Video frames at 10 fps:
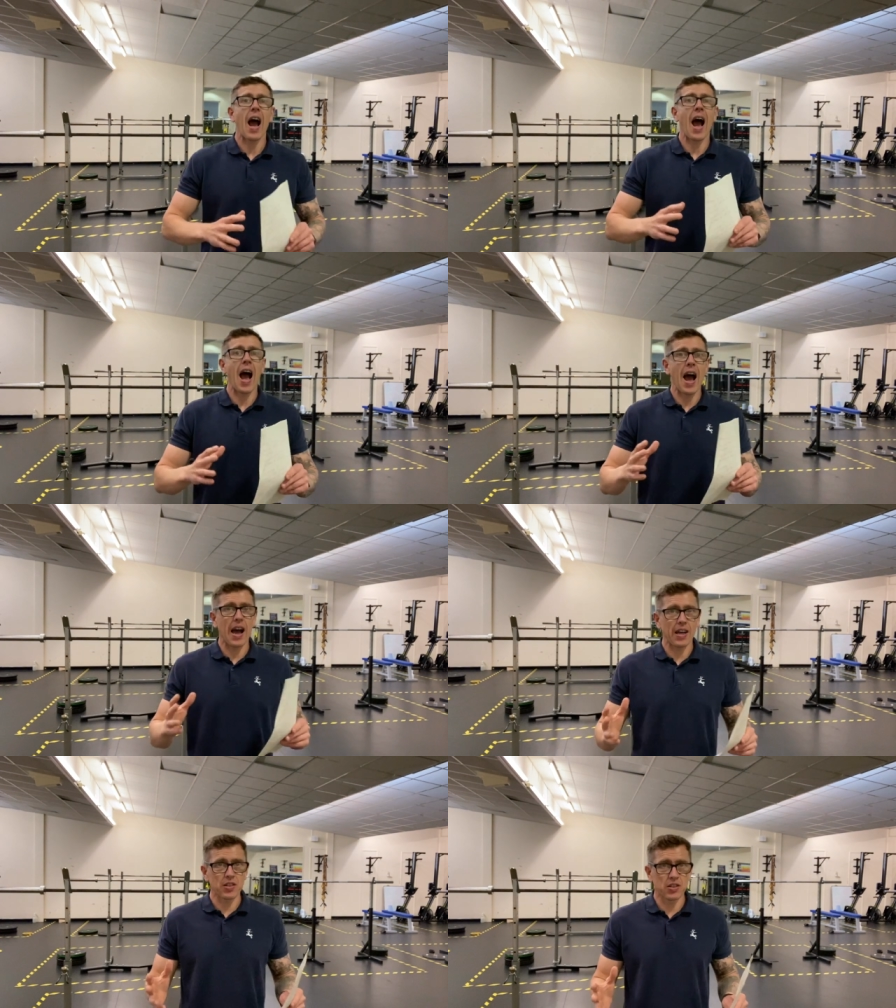
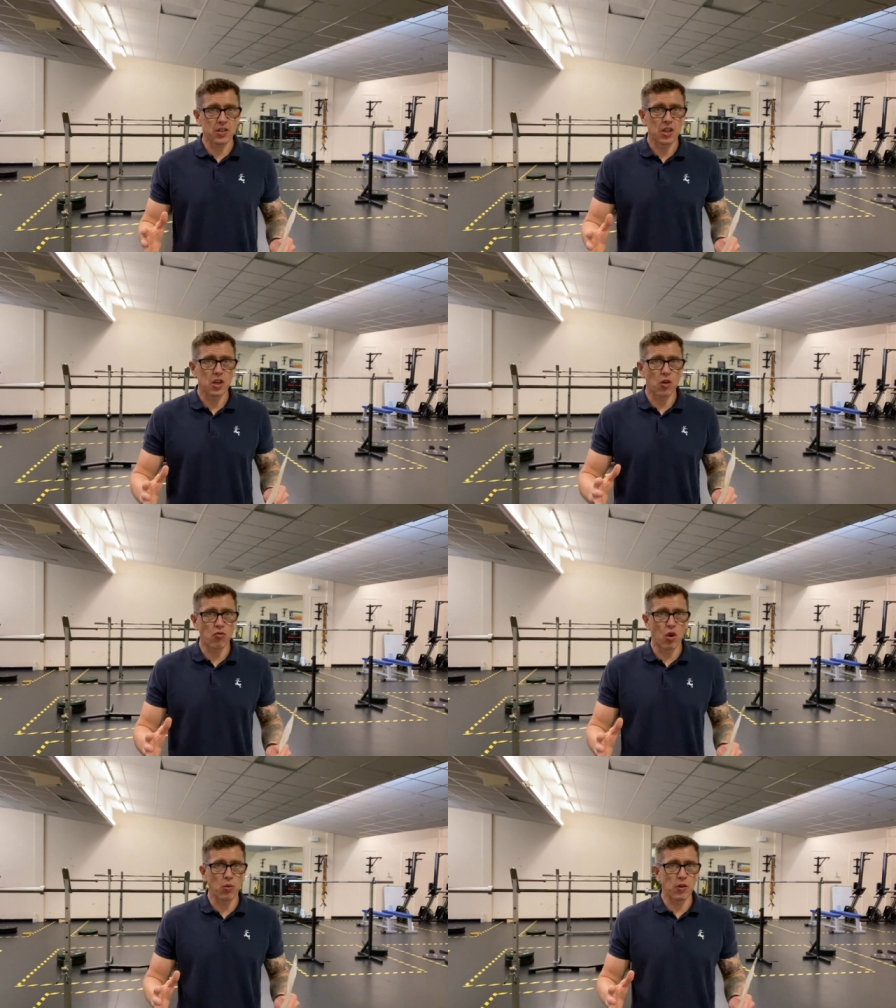as
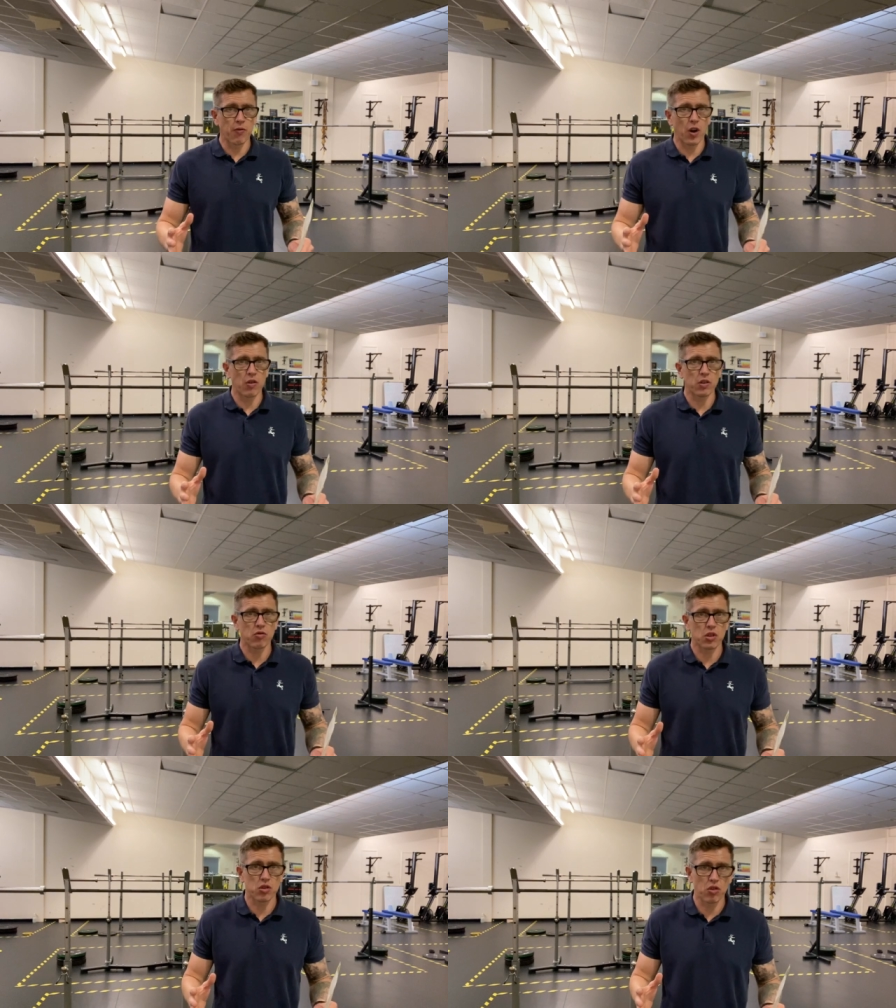coronavirus
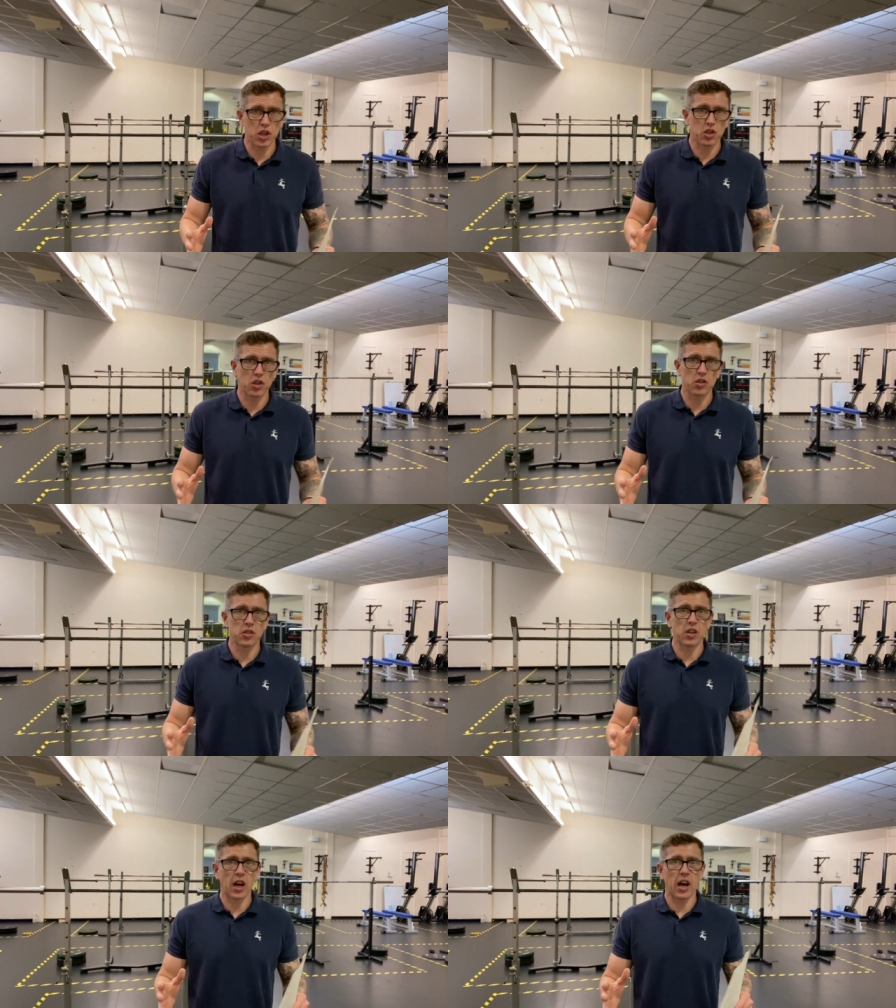restrictions
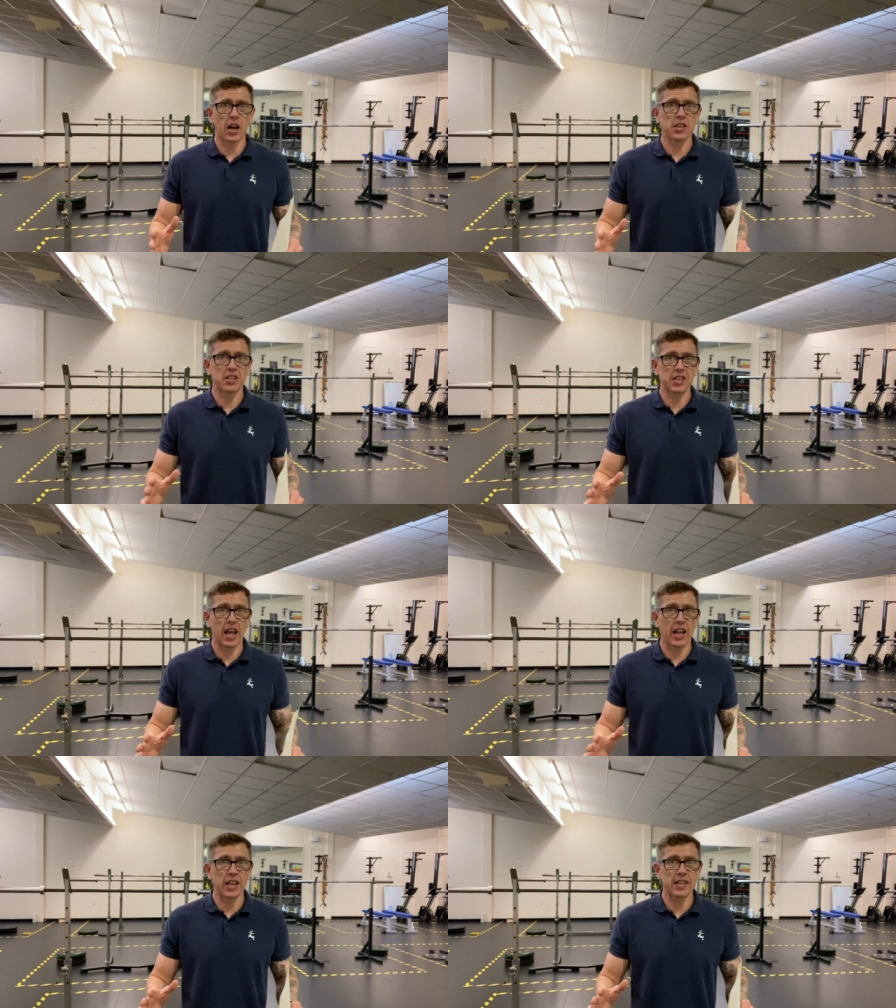are
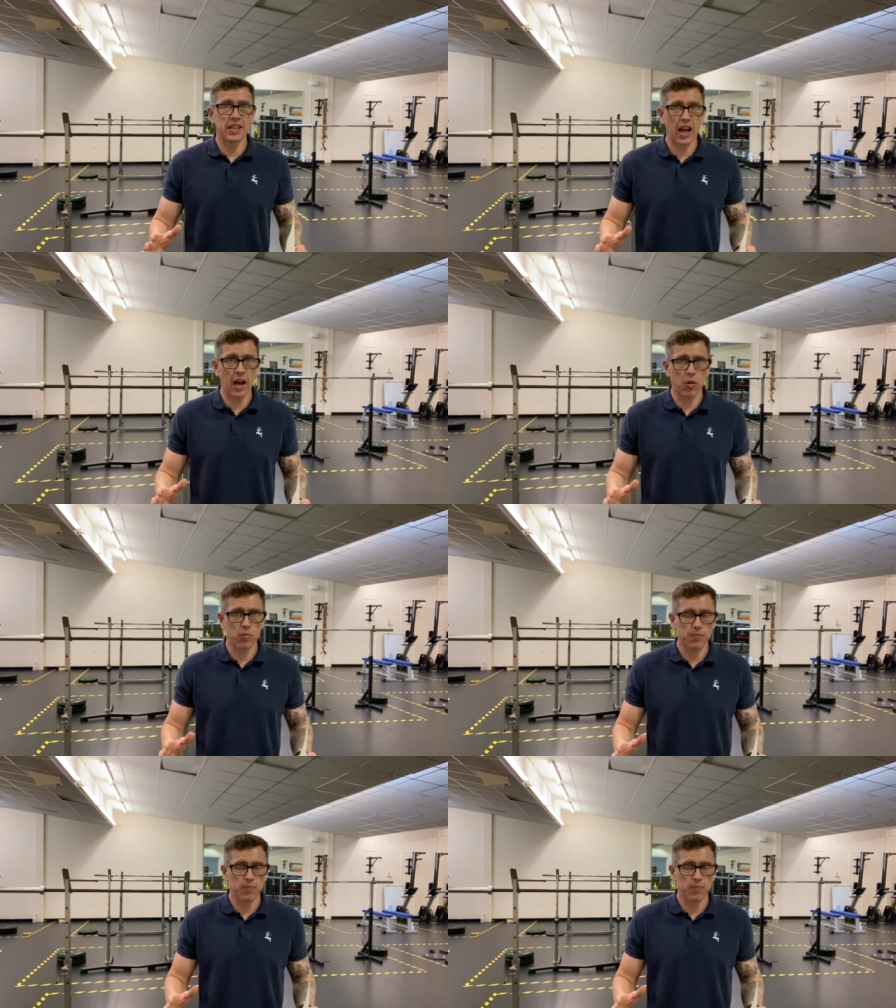settling down.